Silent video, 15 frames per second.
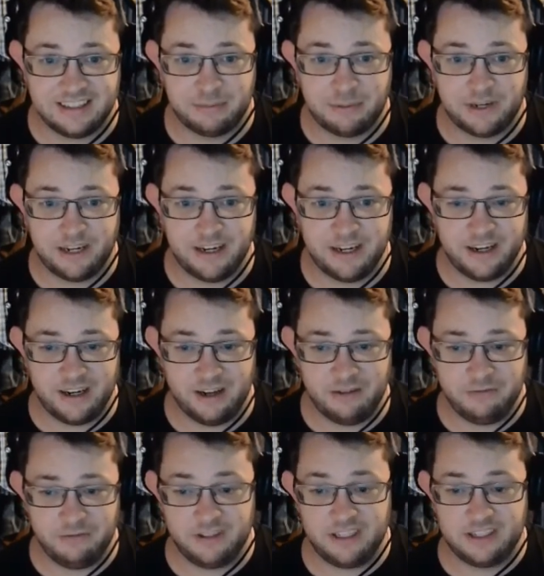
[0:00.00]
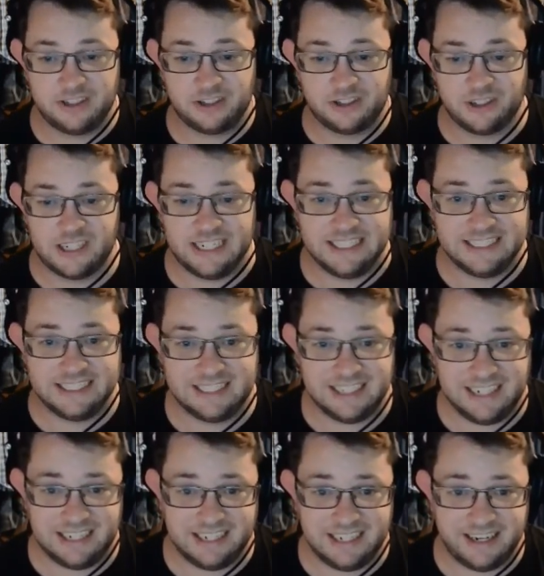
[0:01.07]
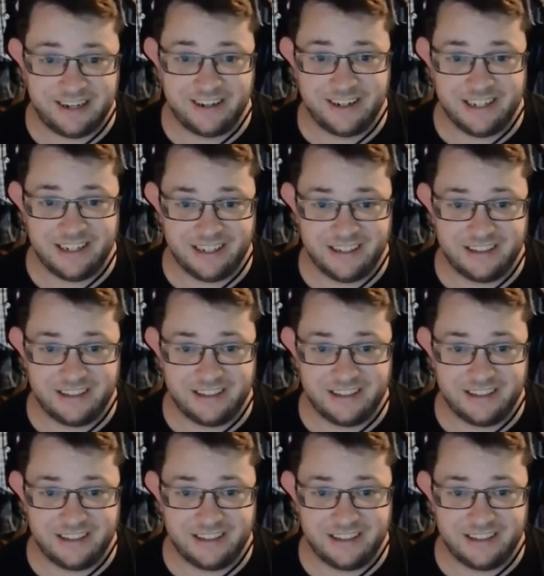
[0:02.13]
part of the tri-state area,